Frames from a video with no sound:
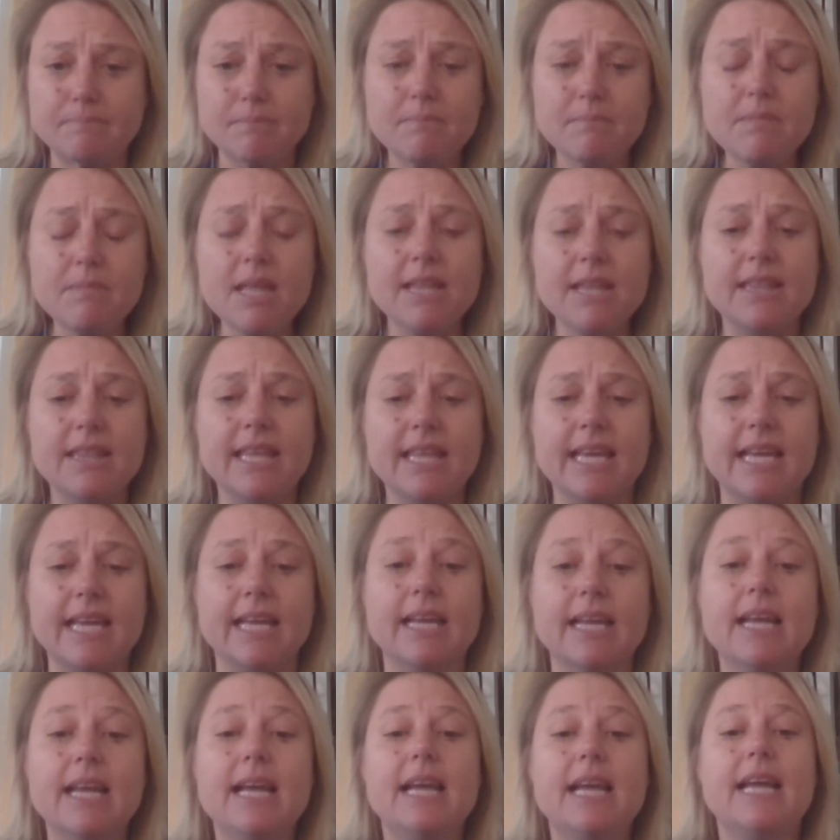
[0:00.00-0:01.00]

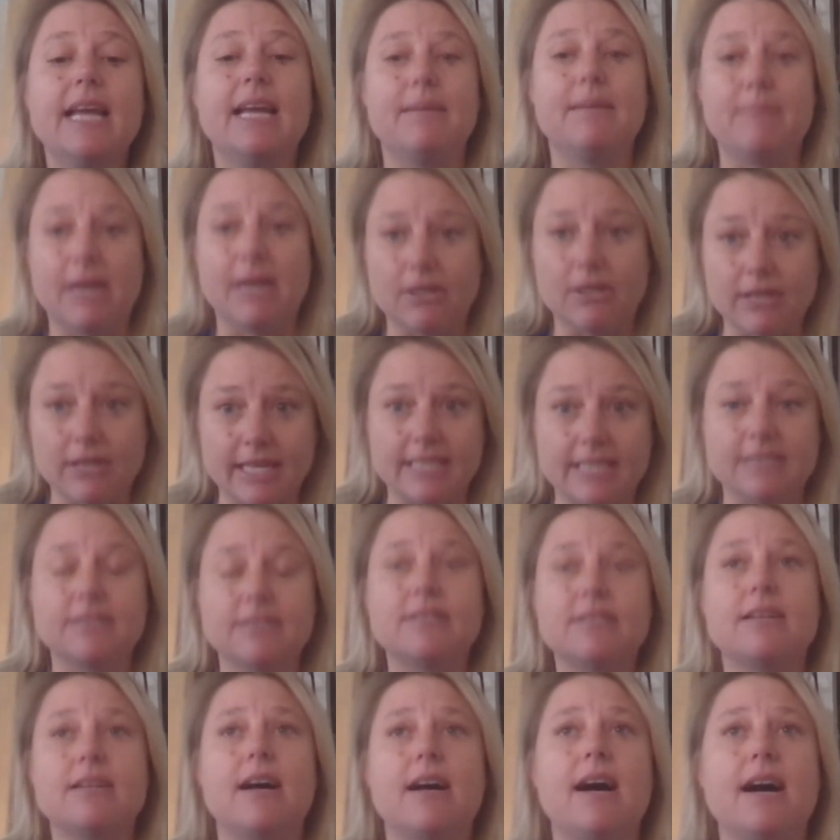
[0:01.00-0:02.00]
In Maryland,
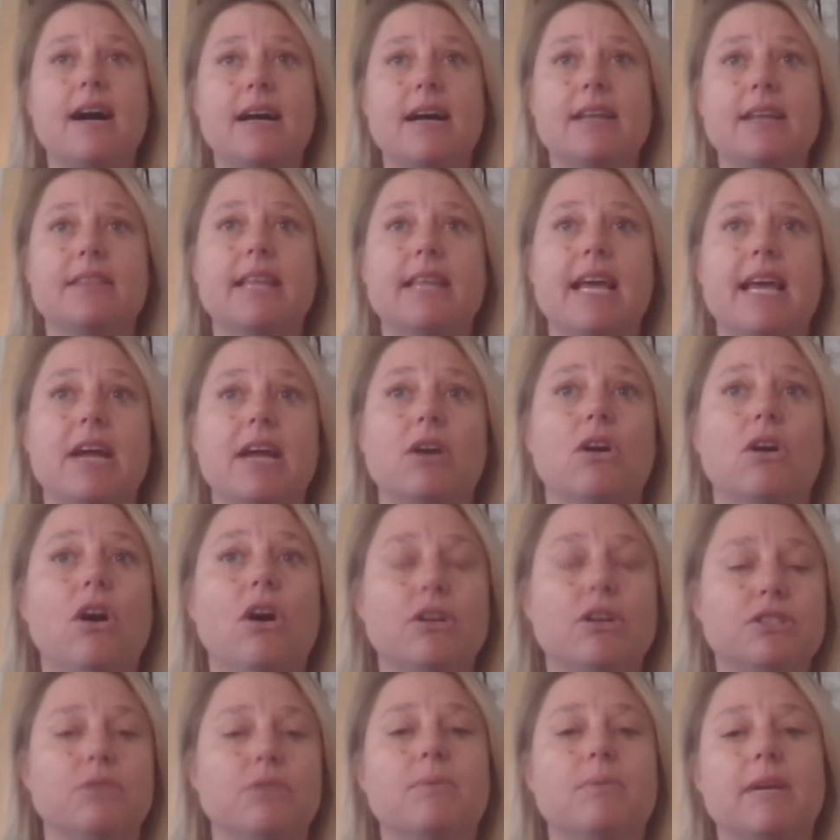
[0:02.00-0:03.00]
they are
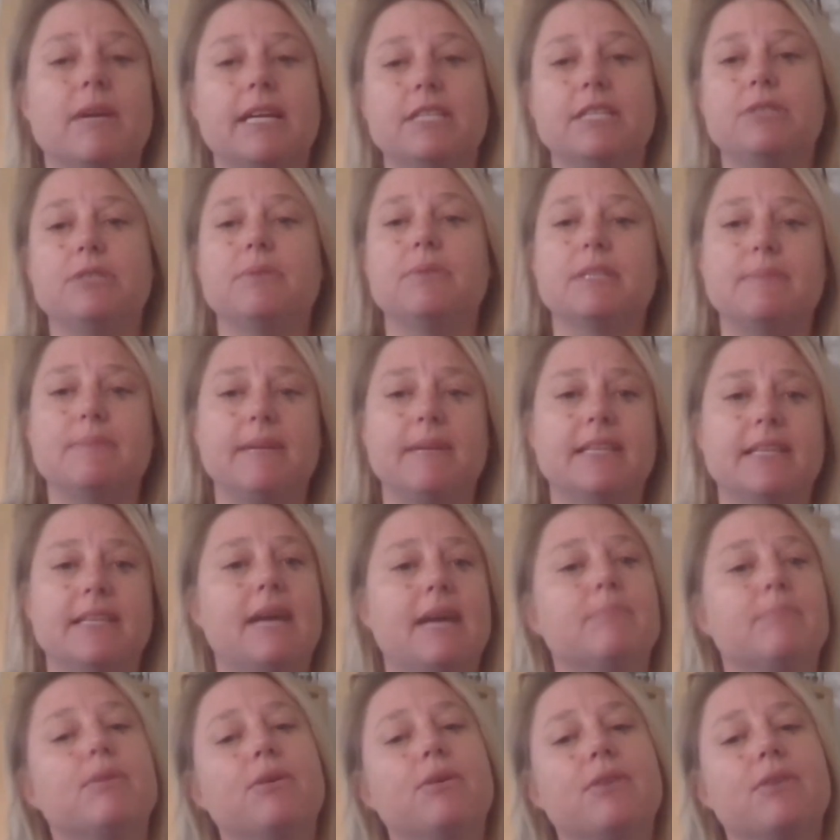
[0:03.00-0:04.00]
also working to expand
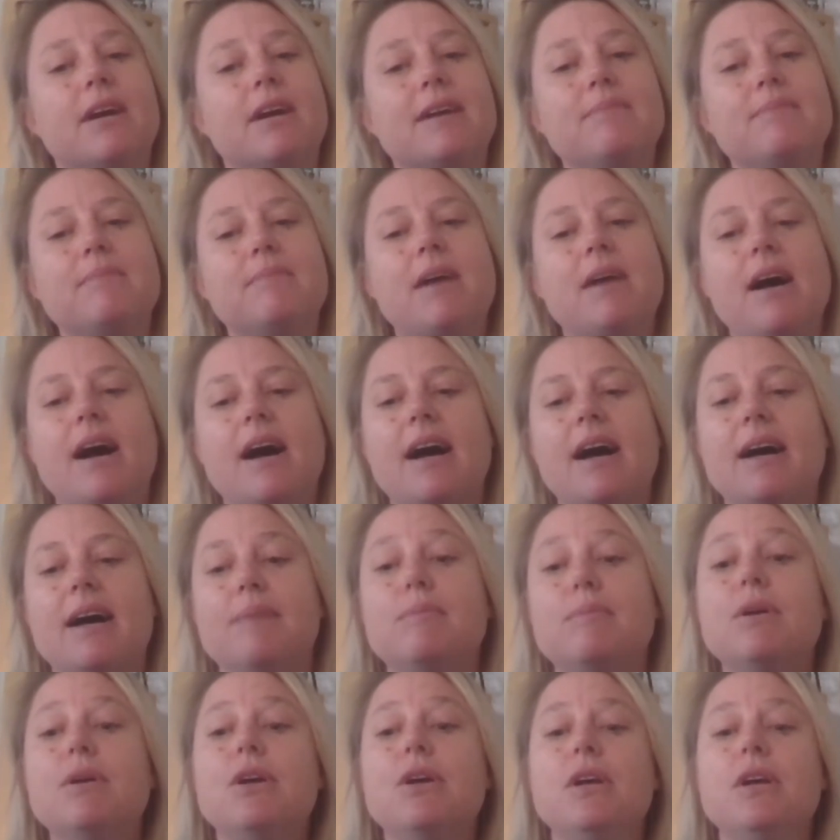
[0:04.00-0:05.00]
that program.
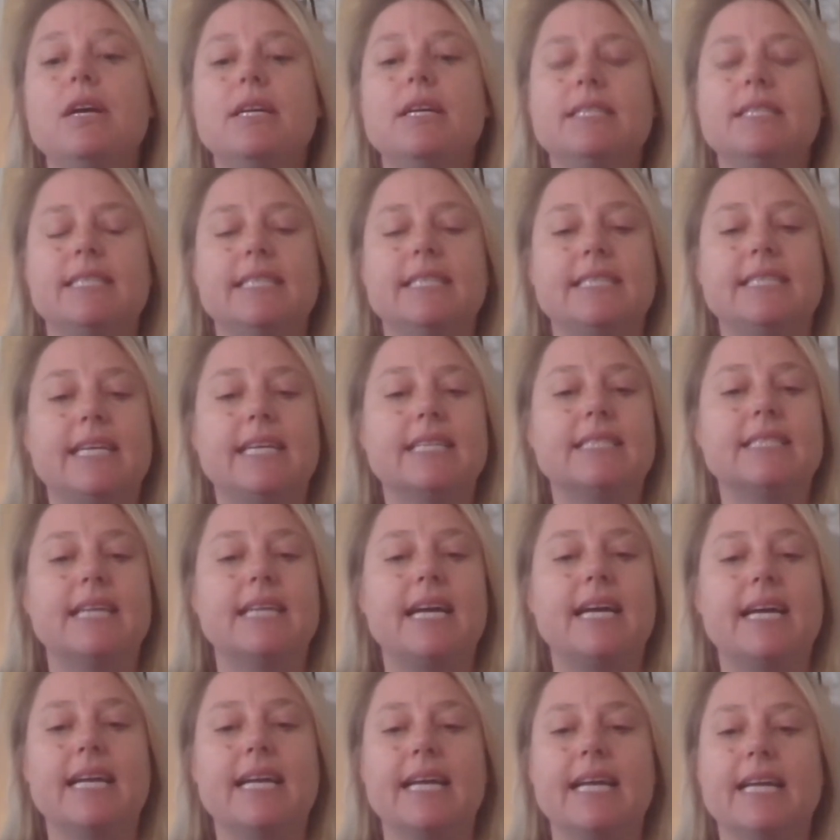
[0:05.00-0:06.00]

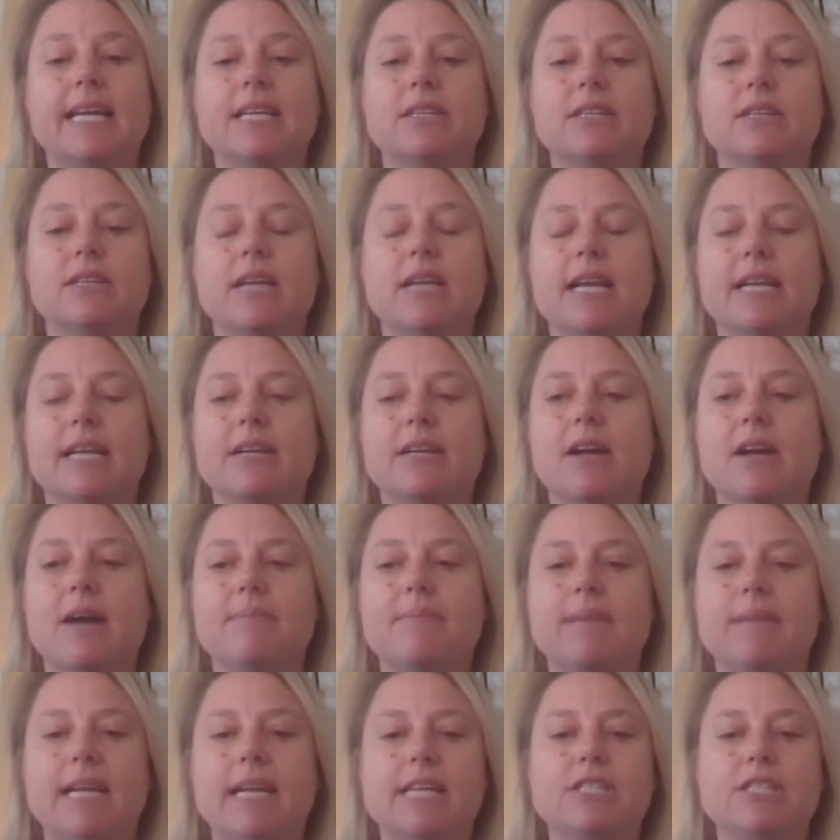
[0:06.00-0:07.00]
CCSA in
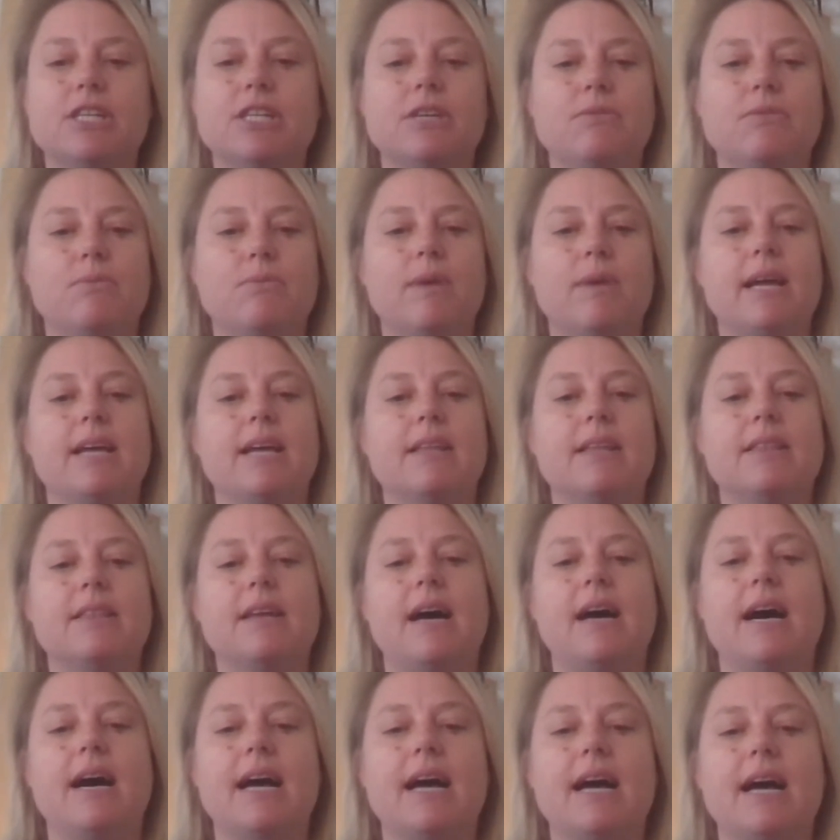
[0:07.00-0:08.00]
combination with
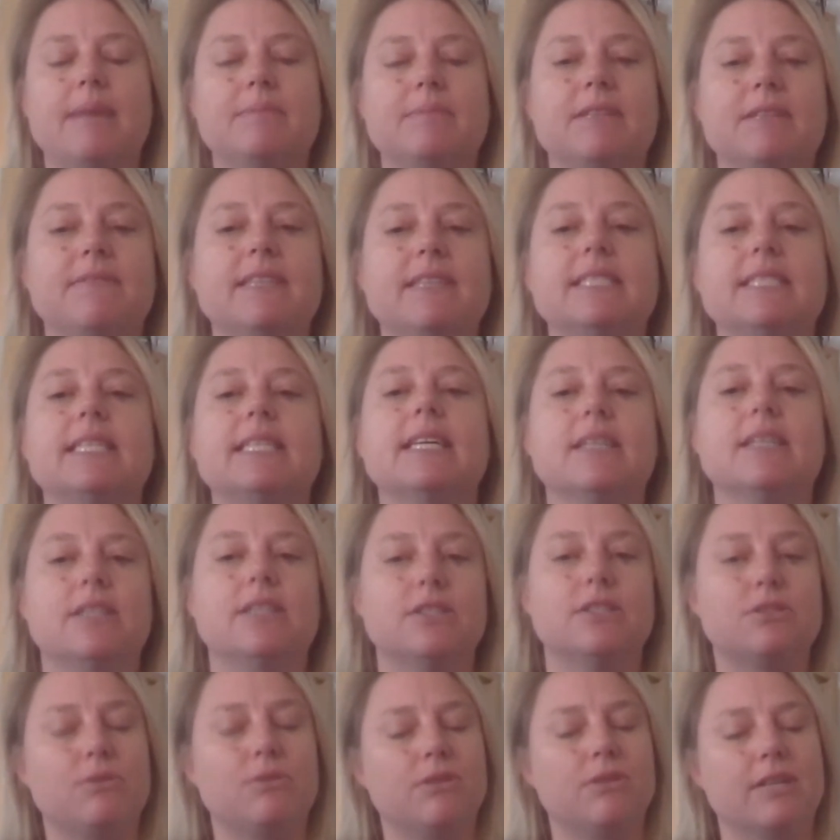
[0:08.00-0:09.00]
MDVC and
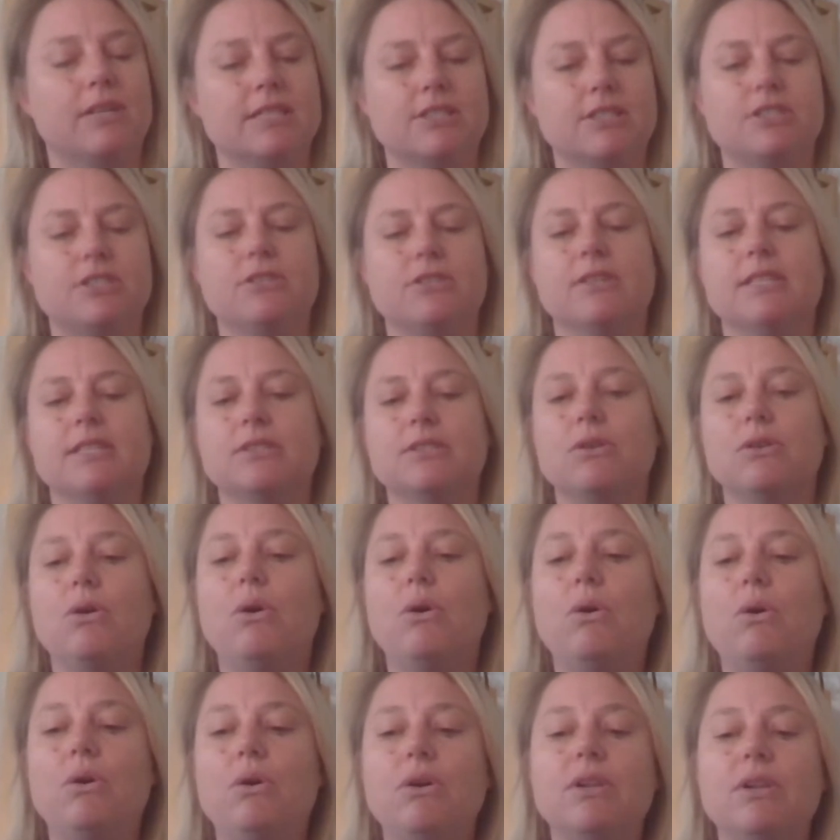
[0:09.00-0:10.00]
the solar industry as a
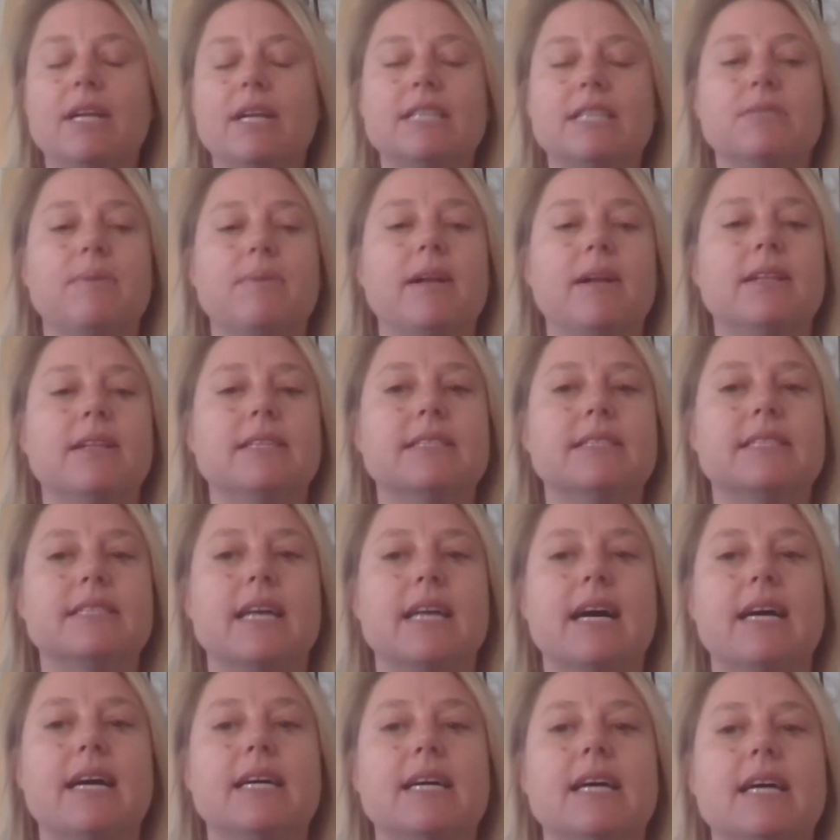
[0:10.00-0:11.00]
whole, as well as
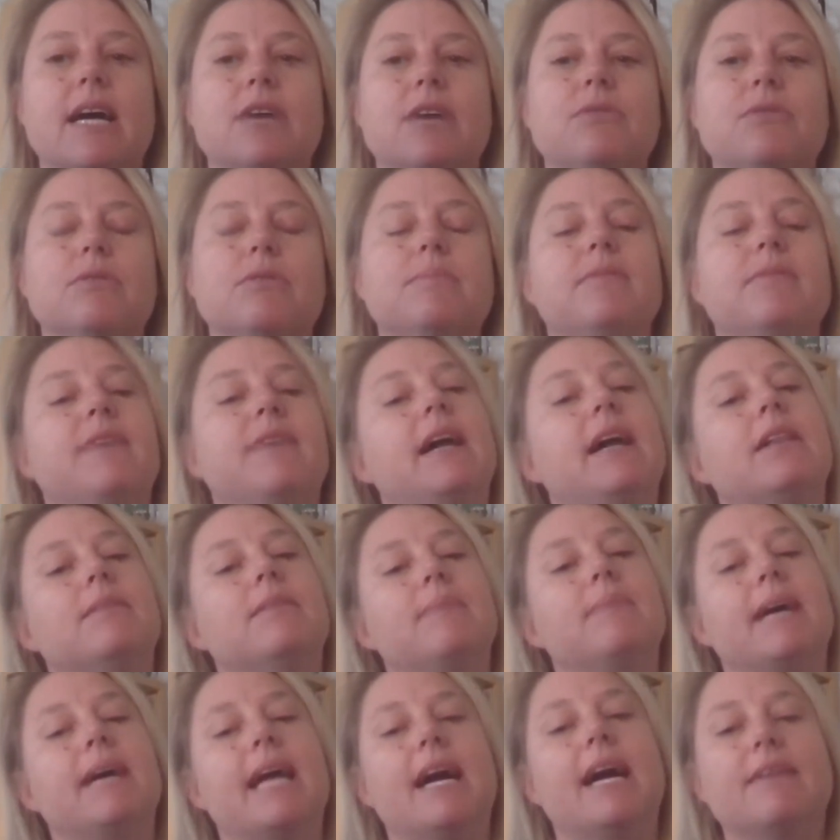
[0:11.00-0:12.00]
a group of
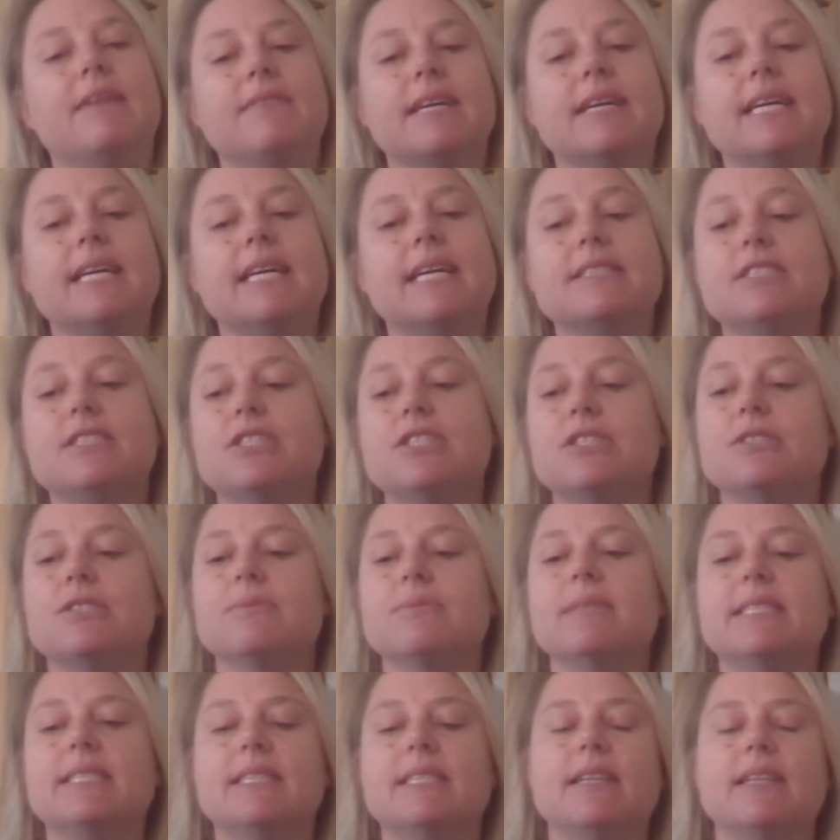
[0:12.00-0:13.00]
LMI advocates, just
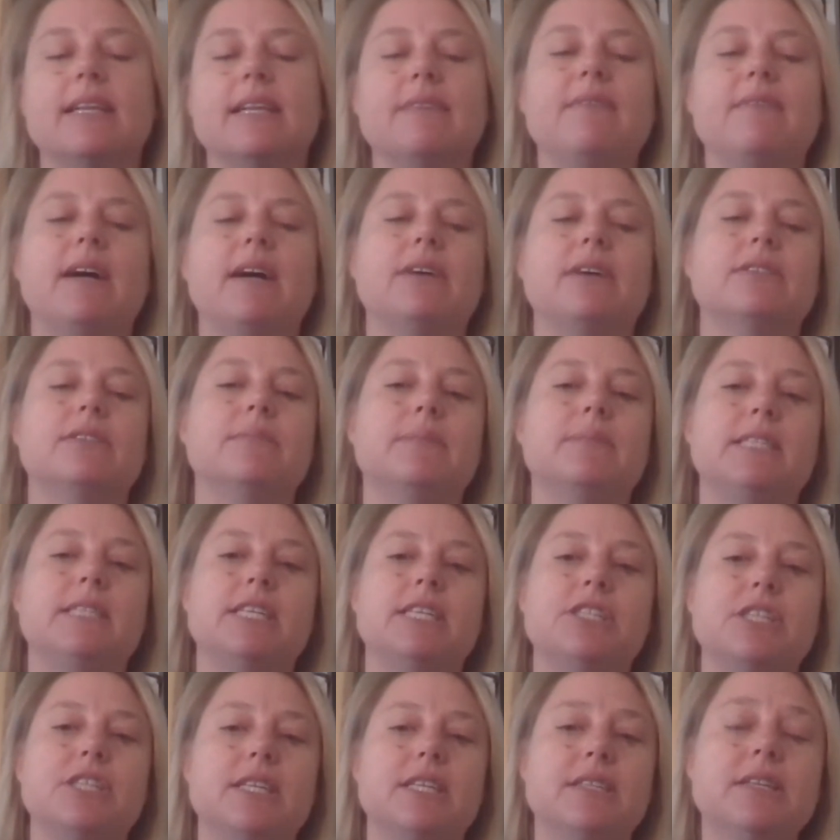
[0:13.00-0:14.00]
recently filed a
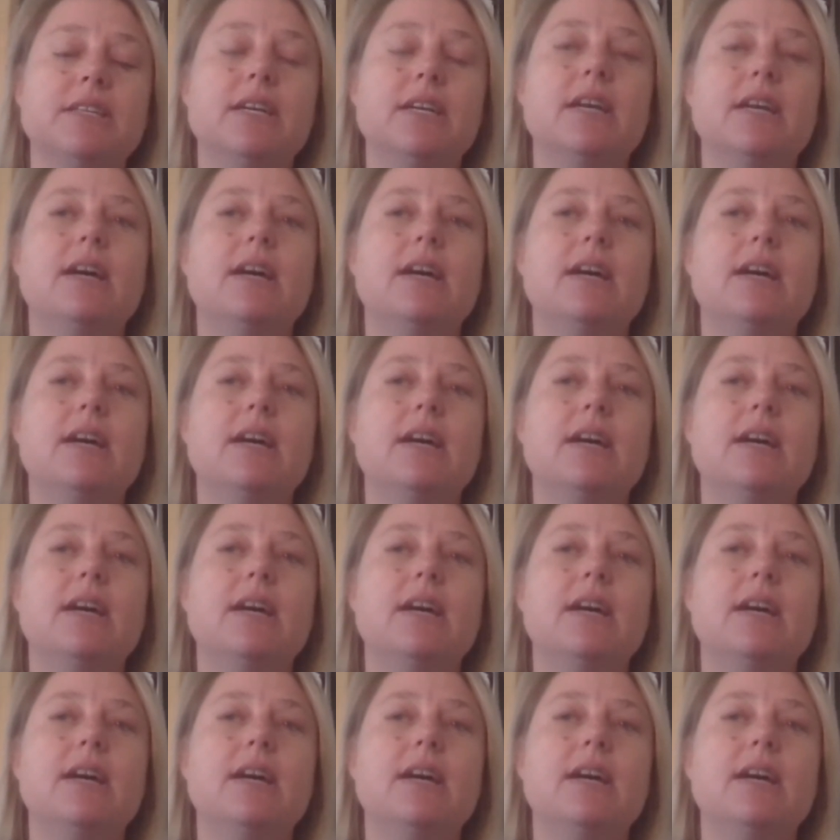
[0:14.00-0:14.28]
petition